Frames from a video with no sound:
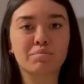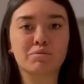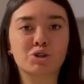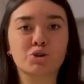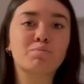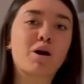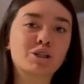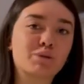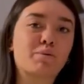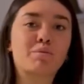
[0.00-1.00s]

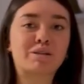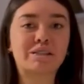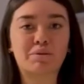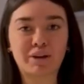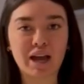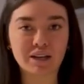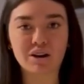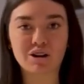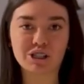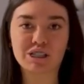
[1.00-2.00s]
shoebox apartments that we had
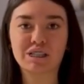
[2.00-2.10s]
gone to.